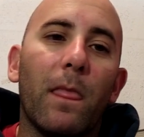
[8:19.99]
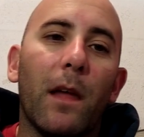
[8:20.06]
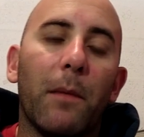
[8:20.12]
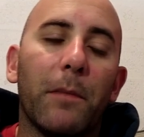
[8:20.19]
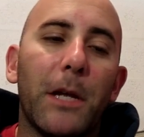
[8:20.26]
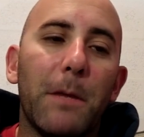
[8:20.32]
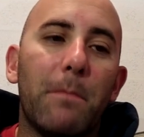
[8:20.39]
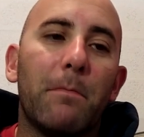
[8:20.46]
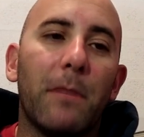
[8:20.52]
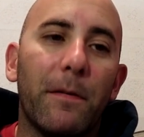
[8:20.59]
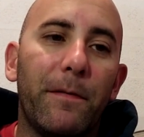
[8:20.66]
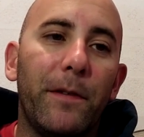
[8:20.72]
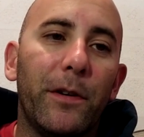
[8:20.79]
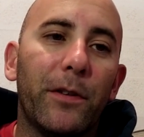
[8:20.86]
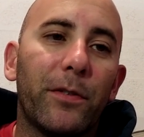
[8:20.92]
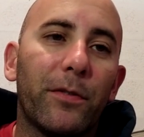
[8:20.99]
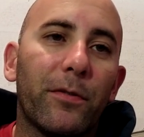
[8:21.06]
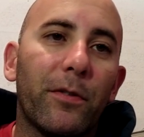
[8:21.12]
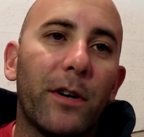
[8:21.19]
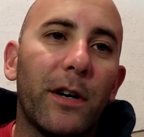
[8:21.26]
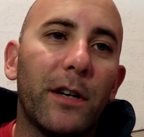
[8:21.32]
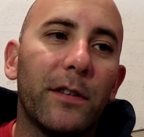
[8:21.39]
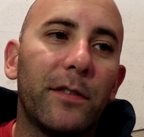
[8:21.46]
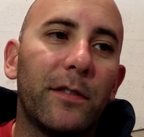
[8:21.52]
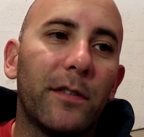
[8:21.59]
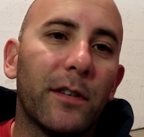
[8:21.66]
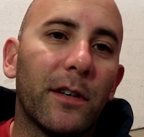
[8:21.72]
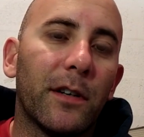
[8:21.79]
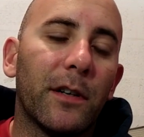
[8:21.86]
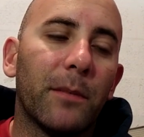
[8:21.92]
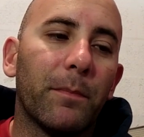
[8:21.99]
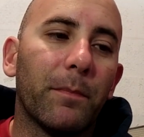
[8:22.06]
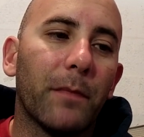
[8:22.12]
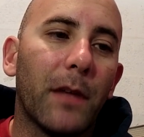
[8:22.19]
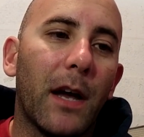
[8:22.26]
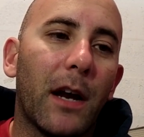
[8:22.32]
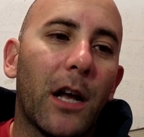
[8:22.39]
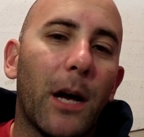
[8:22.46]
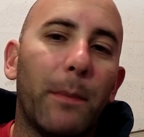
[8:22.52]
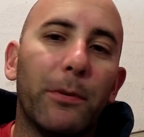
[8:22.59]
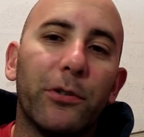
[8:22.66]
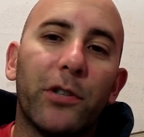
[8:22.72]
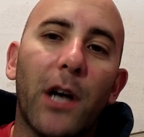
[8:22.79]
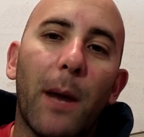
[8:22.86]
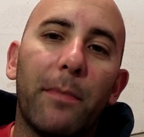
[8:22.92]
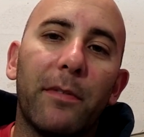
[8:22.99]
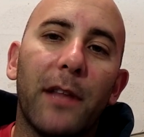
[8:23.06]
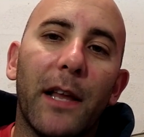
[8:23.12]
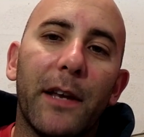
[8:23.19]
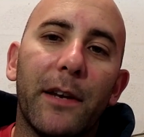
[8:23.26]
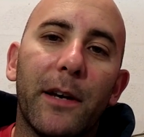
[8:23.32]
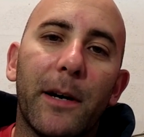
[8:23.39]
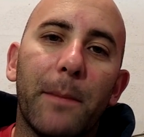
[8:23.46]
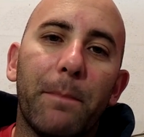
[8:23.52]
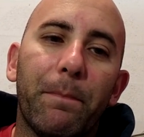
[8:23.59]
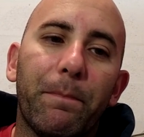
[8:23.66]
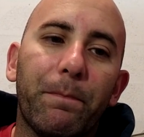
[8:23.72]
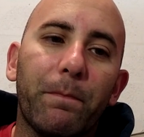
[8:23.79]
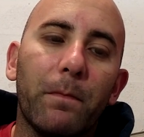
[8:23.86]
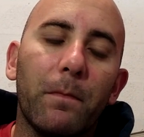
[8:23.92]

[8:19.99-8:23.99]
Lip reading: I'm keeping my fingers crossed. Got a couple of jobs lined up.